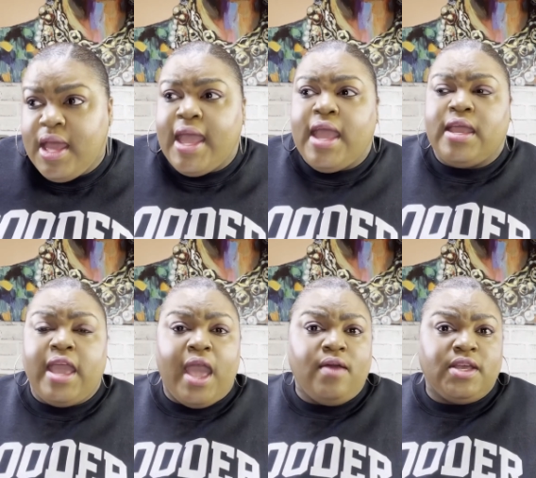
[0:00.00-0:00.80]
And
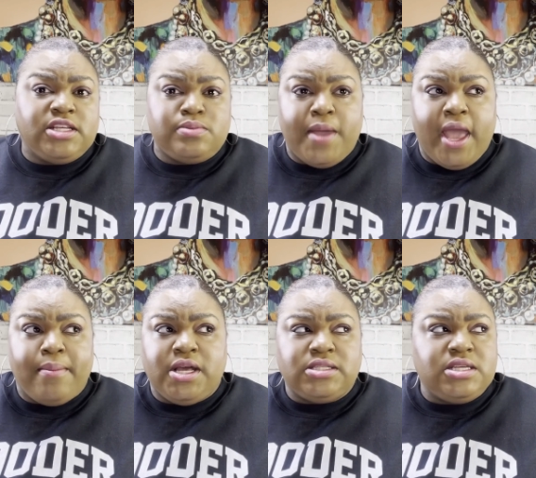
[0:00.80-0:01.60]
Gavin gets mad
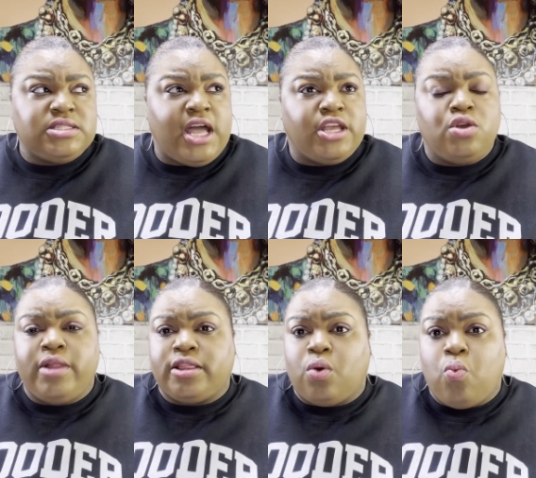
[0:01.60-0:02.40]
because he's like, you
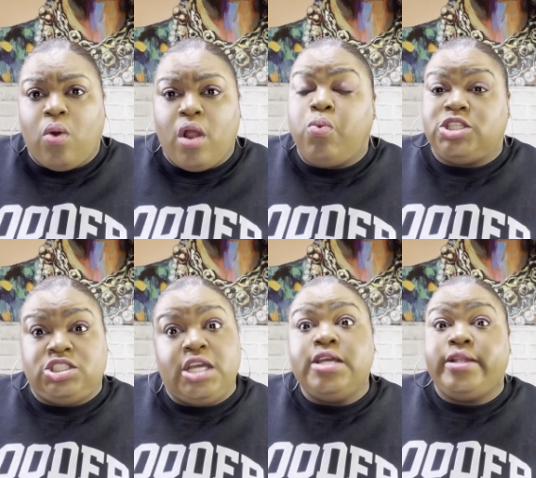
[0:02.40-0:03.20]
let the world, which
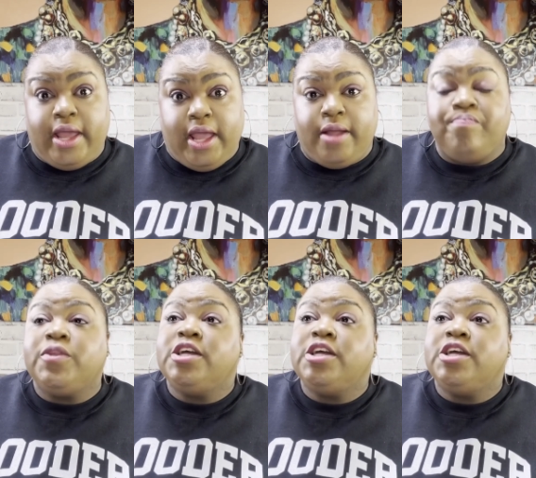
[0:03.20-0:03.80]
she did,